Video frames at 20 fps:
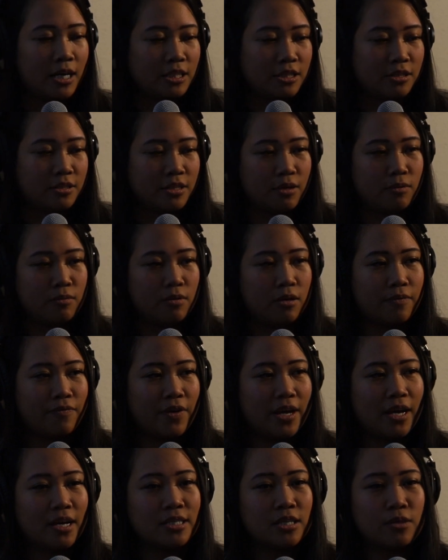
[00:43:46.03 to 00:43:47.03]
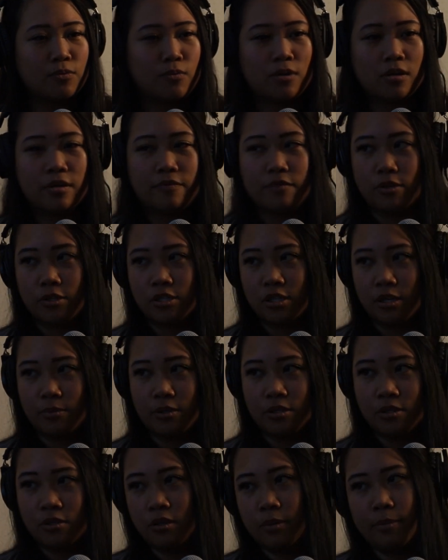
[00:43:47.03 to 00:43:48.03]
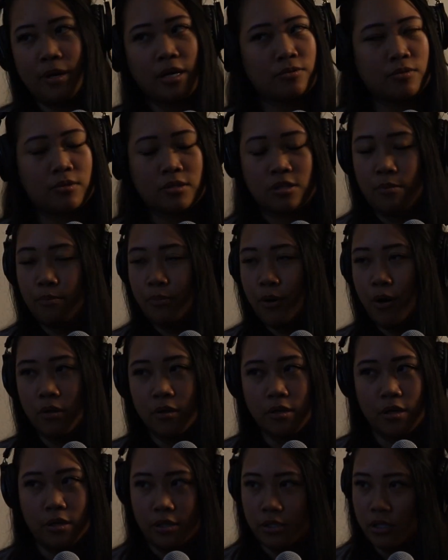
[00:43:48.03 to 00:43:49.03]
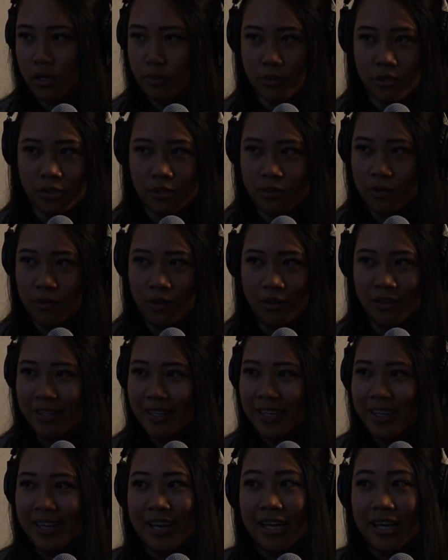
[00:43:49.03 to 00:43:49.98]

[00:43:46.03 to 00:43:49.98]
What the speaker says: She was like, well, if I gotta send one of you to summer school, I might as well send both of you to summer school.